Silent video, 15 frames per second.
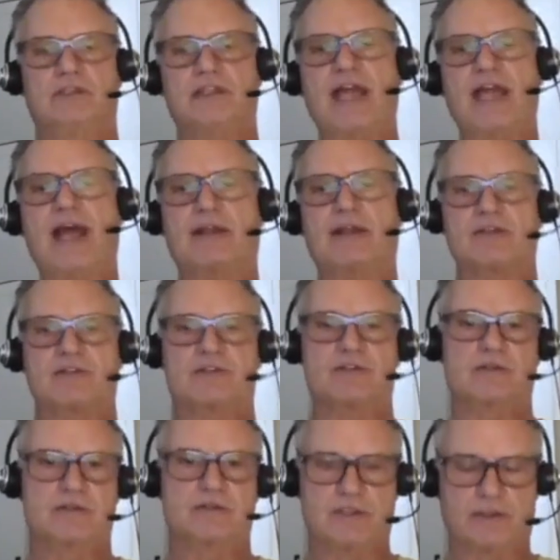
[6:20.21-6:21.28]

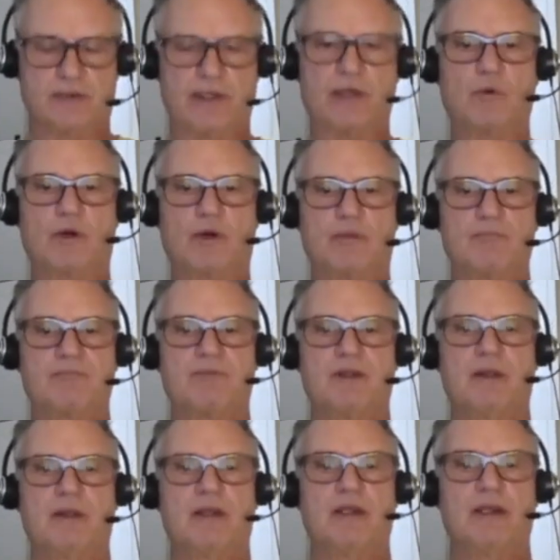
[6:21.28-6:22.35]
Tidaticus is the Greek word.
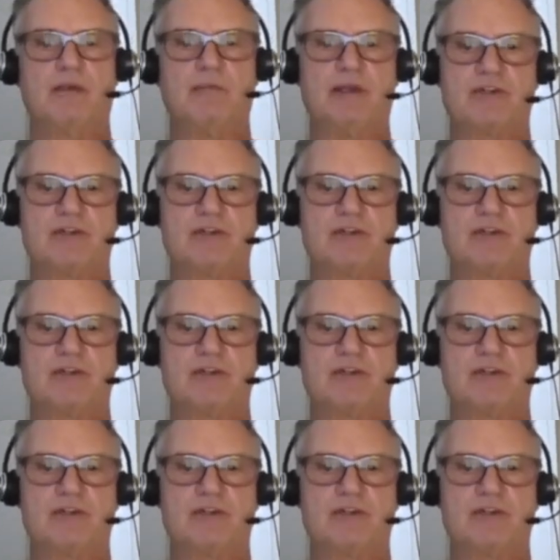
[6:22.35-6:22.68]
It